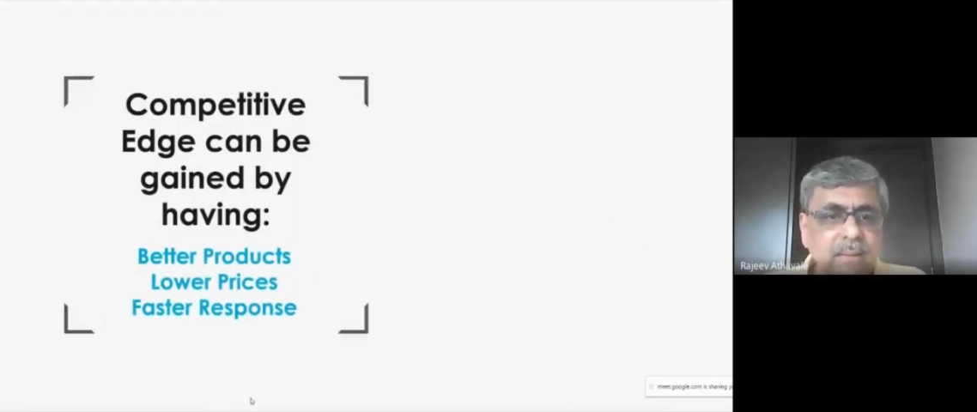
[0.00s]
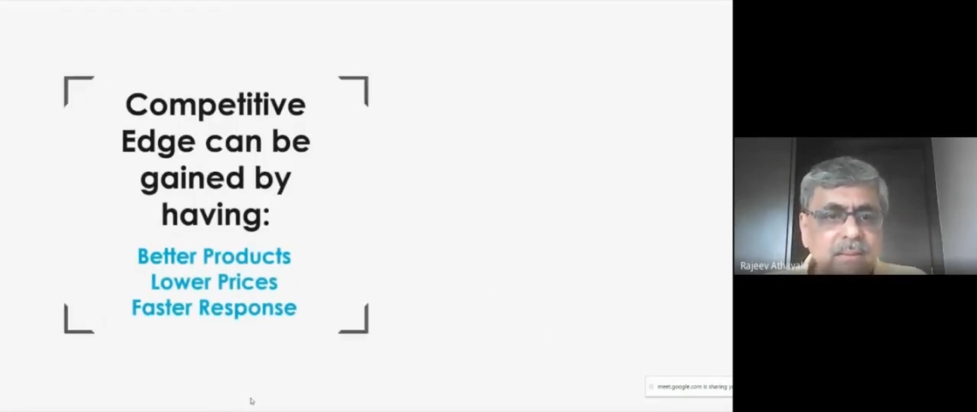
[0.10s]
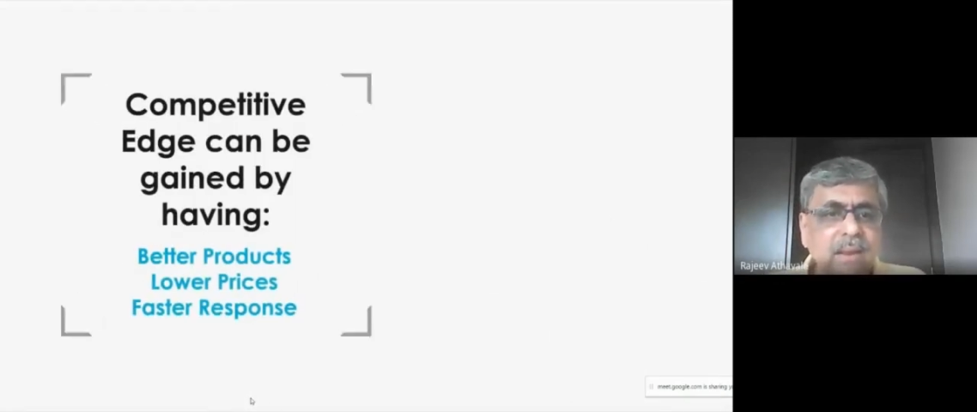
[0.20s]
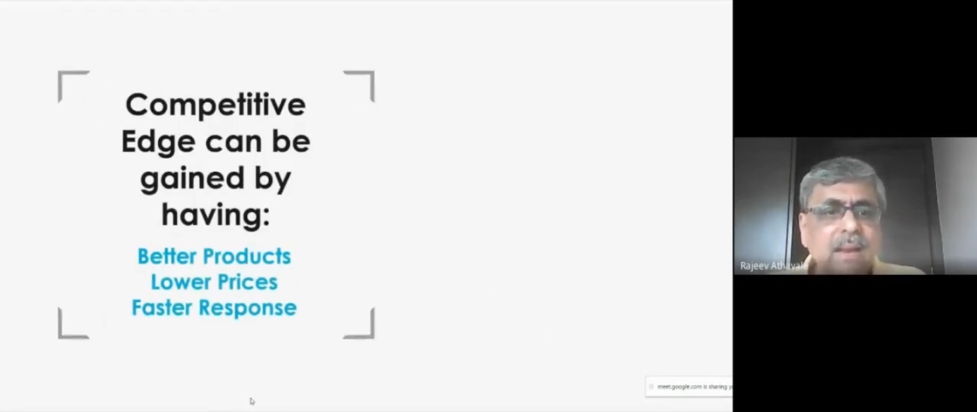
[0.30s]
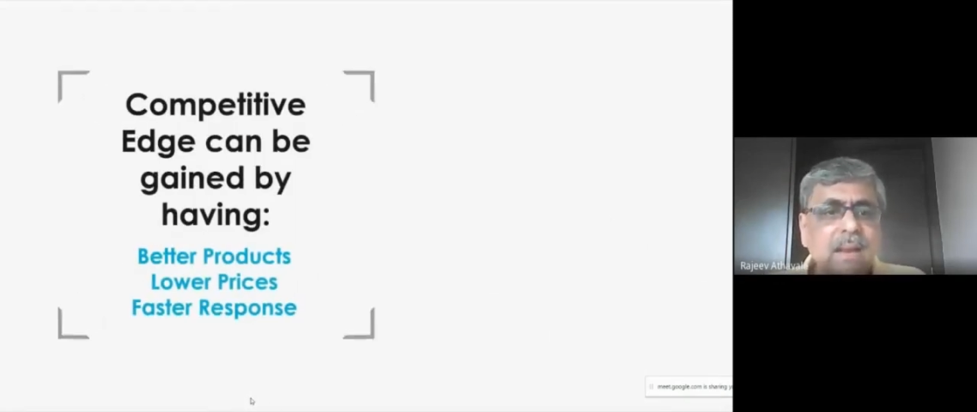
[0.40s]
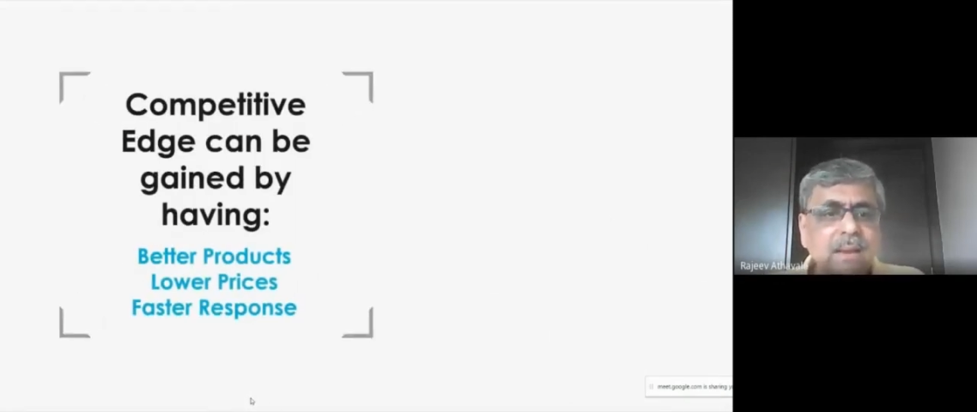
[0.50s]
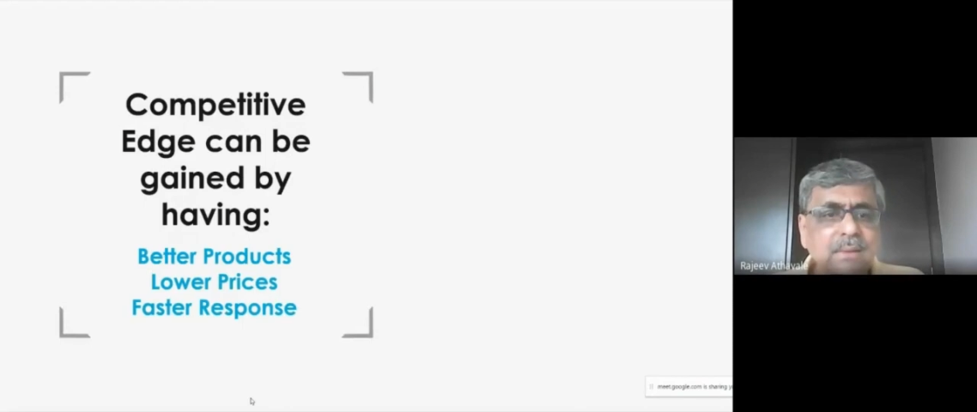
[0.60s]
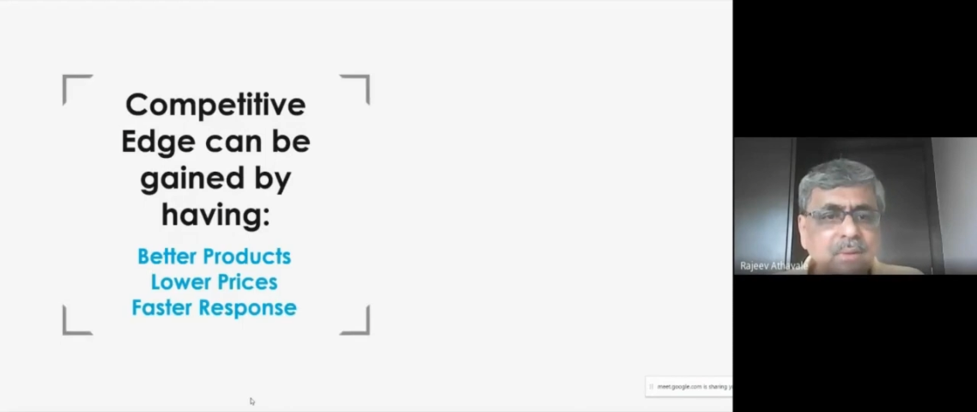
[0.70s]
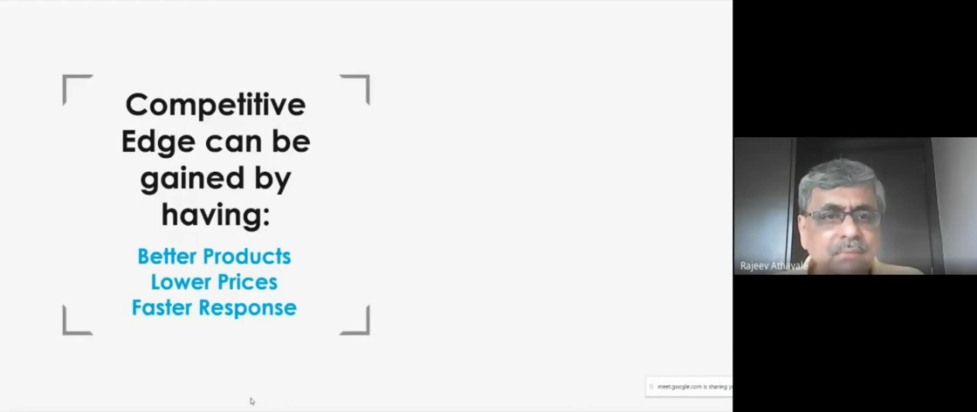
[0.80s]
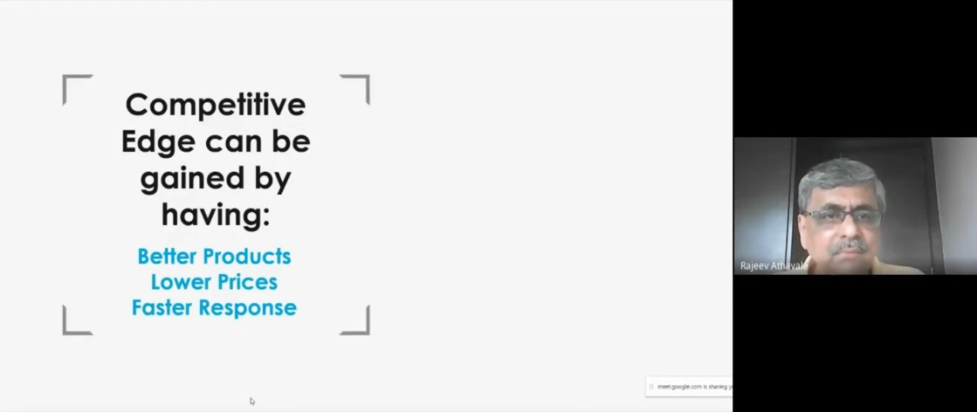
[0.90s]
three kinds
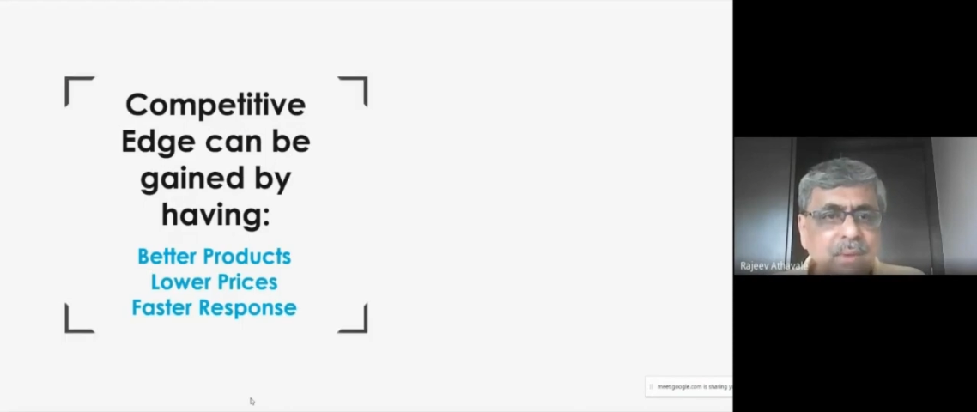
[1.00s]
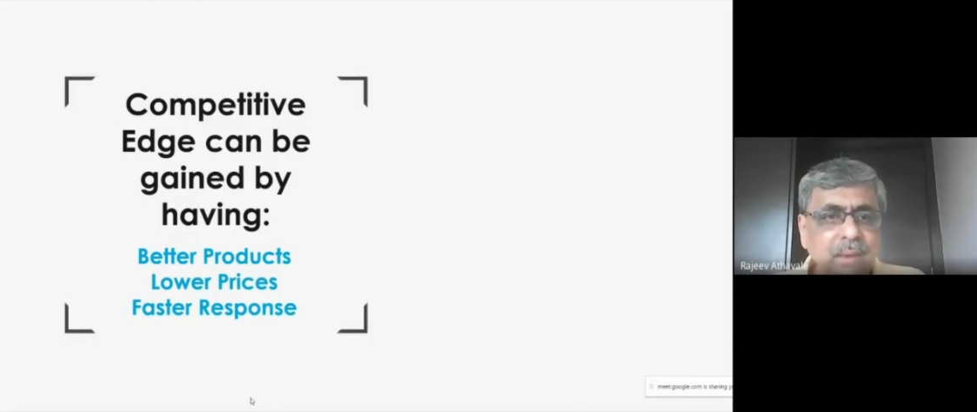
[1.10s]
of